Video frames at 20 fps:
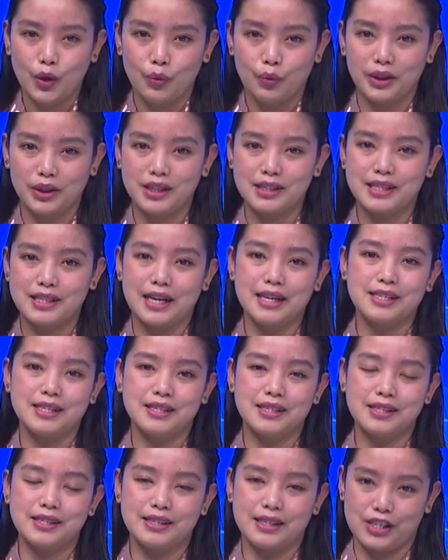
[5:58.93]
With a
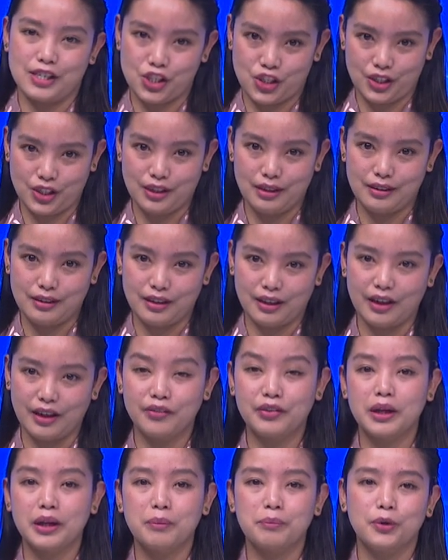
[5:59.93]
Dighton session, the
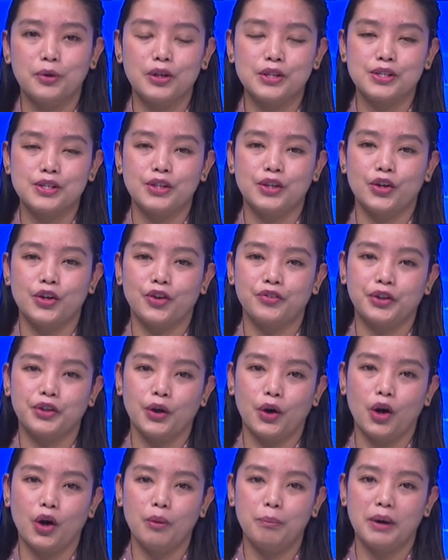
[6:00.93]
governing body of the
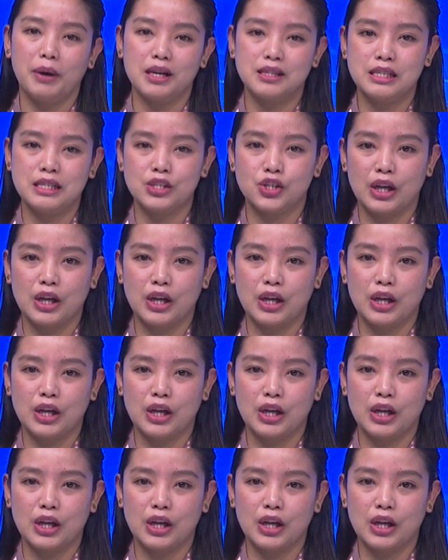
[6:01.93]
All-Party